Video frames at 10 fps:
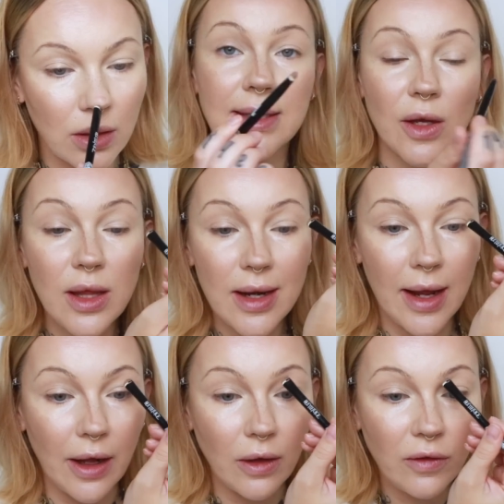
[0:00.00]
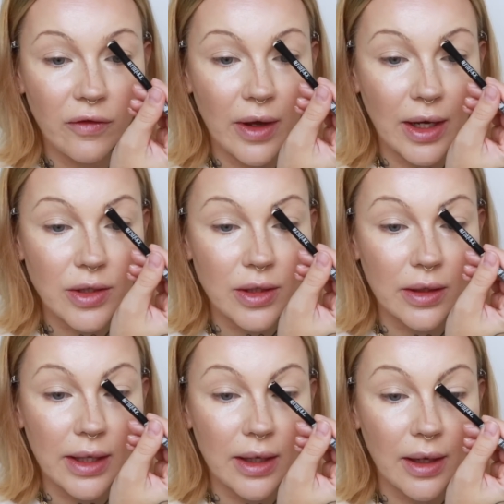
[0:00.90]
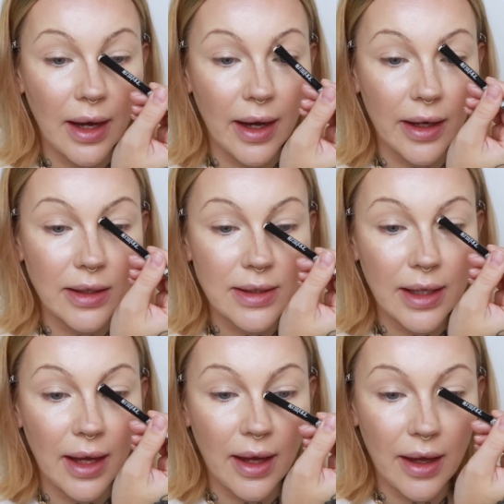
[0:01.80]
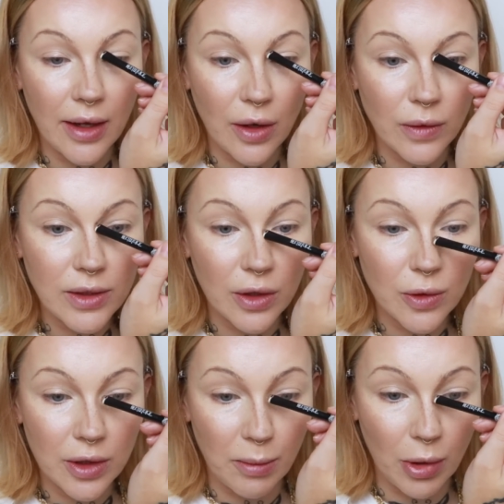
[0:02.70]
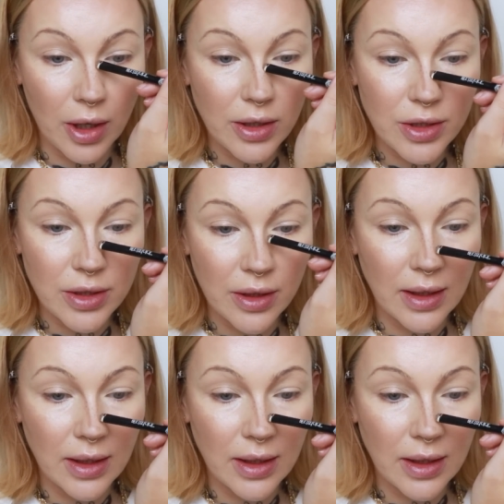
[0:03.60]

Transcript: I saw that Elf actually has a nose contouring brush,